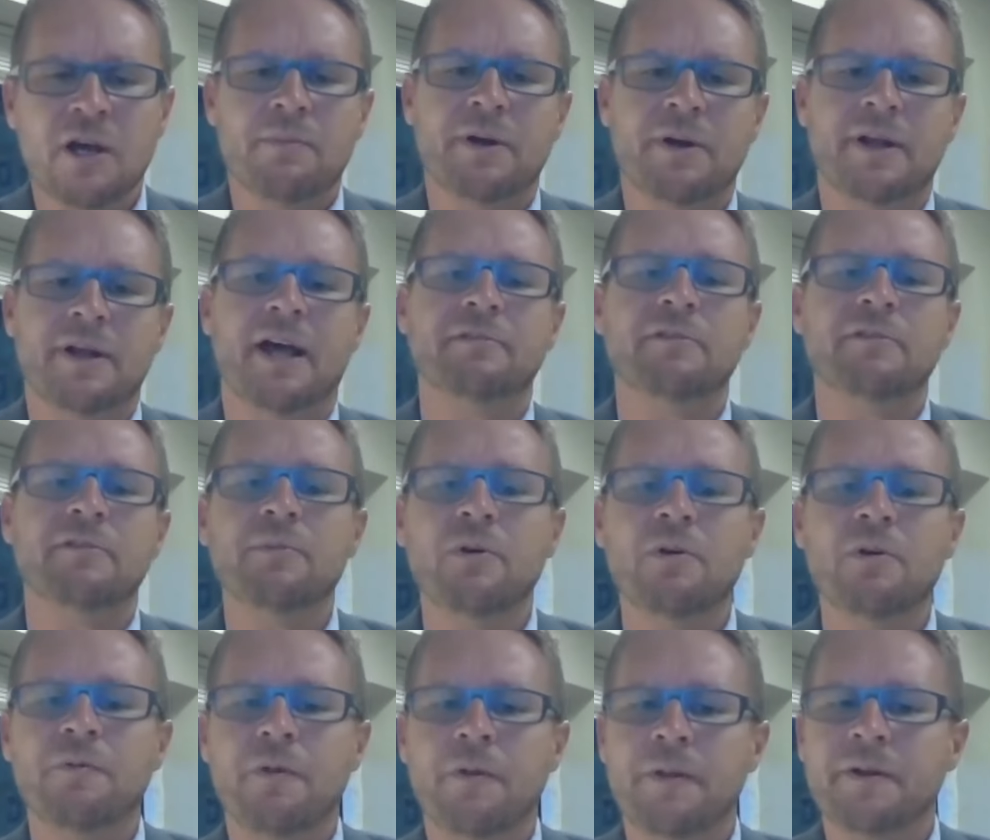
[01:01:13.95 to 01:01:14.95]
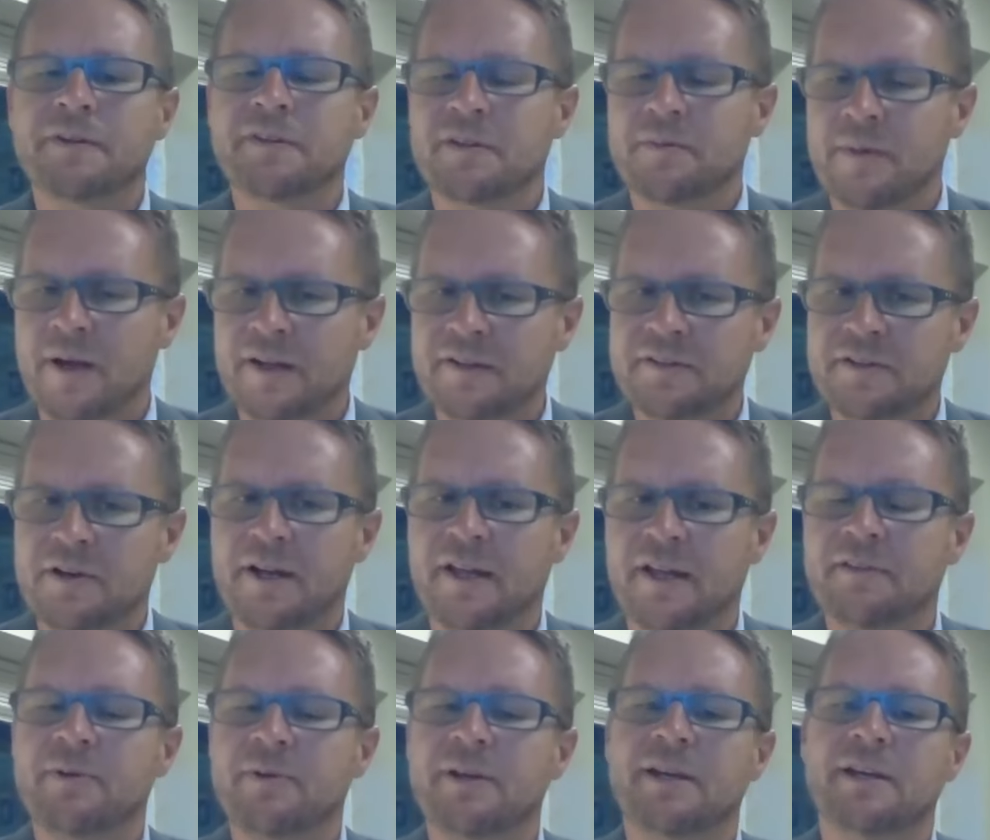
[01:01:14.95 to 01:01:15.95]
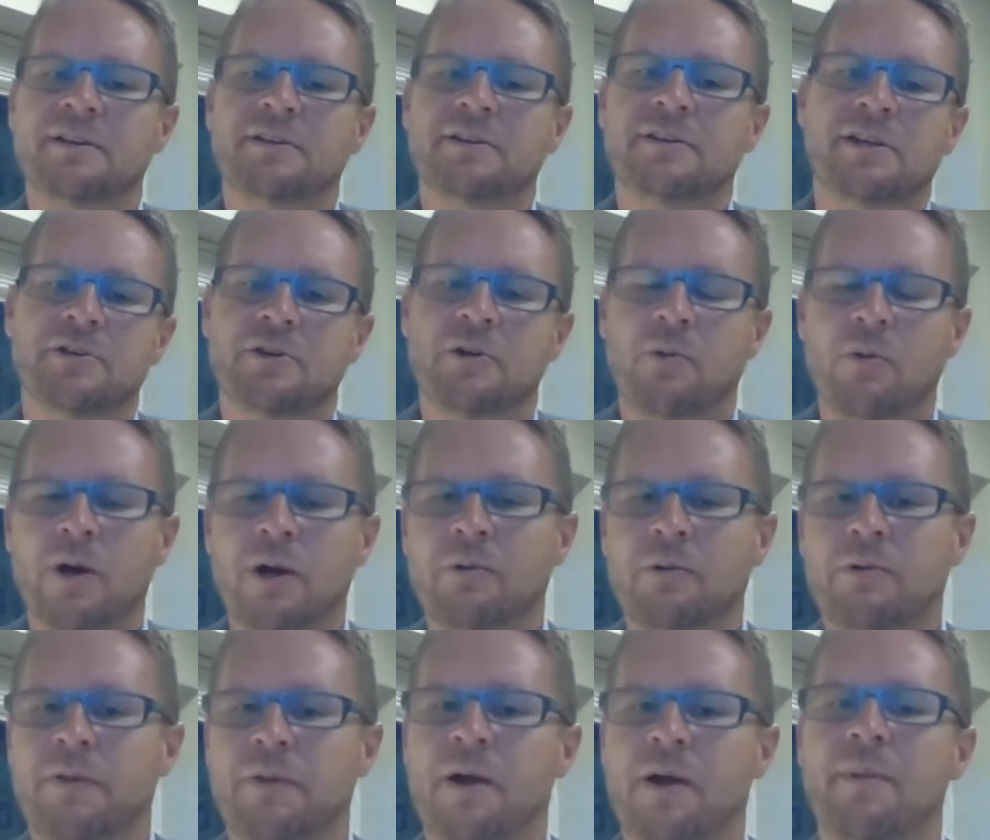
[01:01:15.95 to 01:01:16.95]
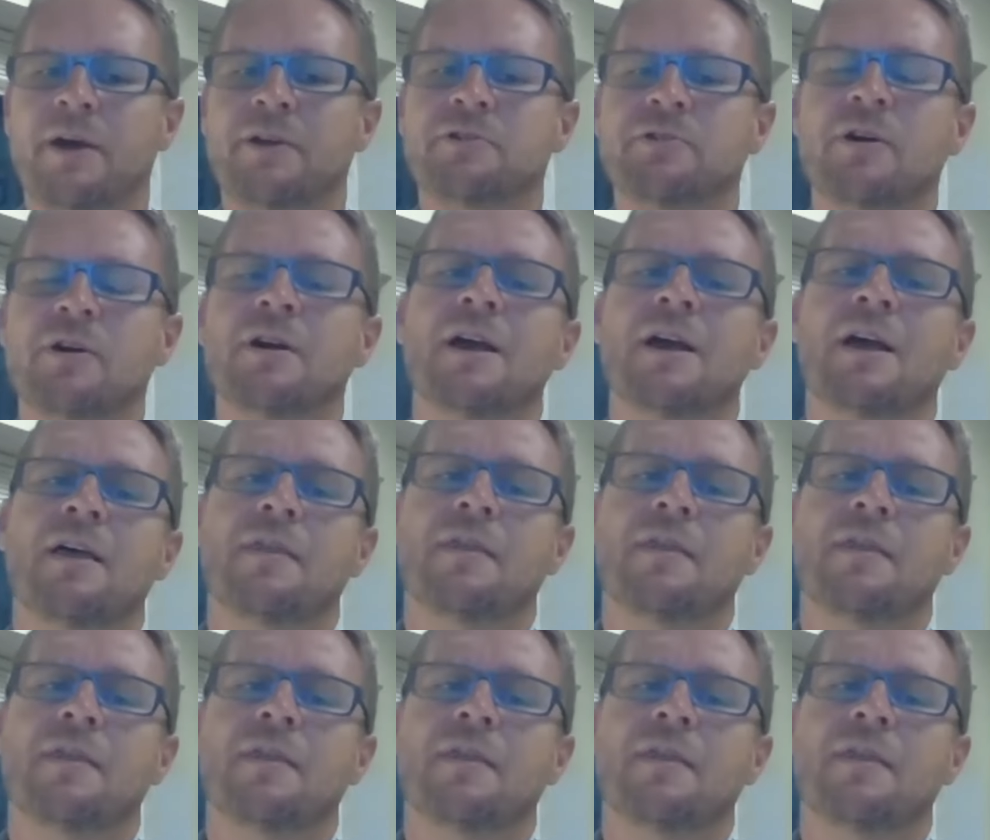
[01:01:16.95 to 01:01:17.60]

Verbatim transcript: but as we move through the semester and as we continue to work with our mentor,